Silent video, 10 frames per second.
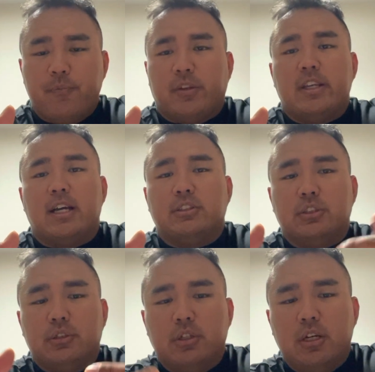You got
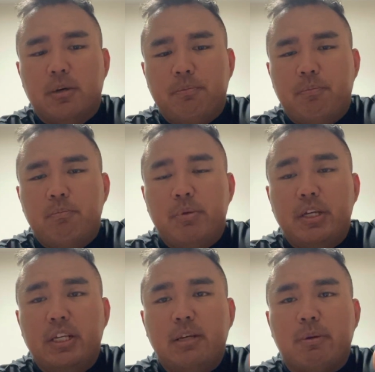your
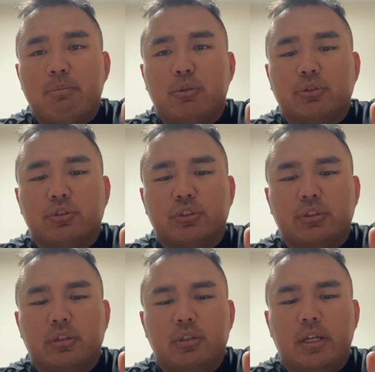PD, preparation
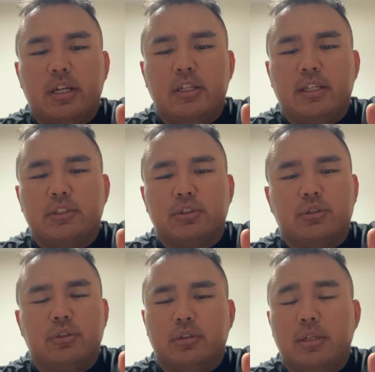drill, and then you got
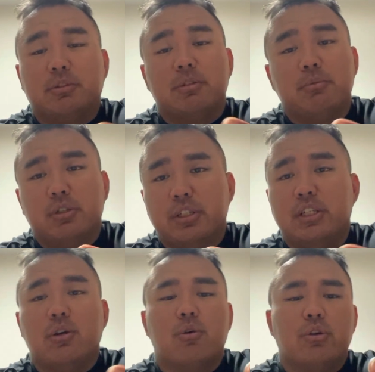your hip
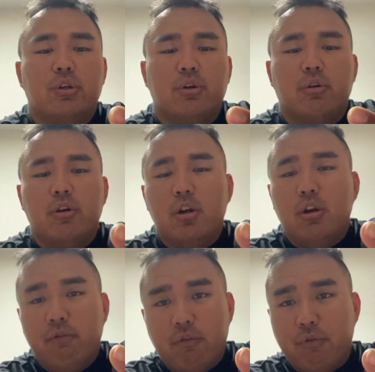stability or your
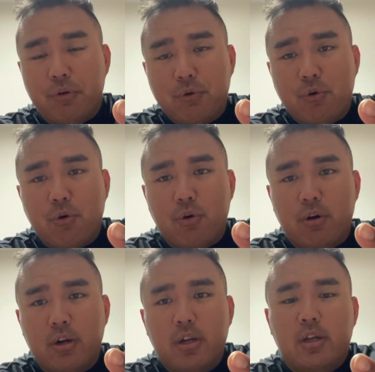440
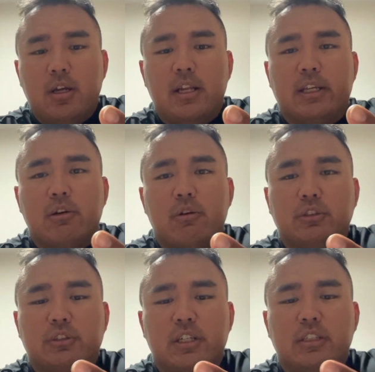core, and then going
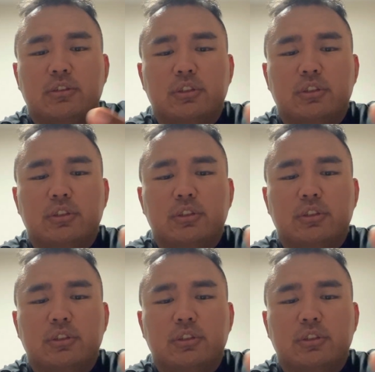straight into